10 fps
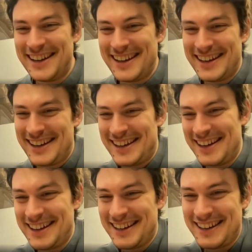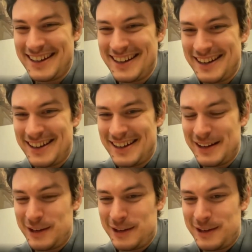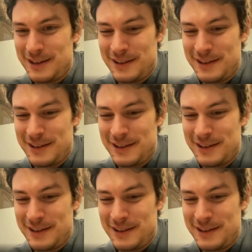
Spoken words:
(silence)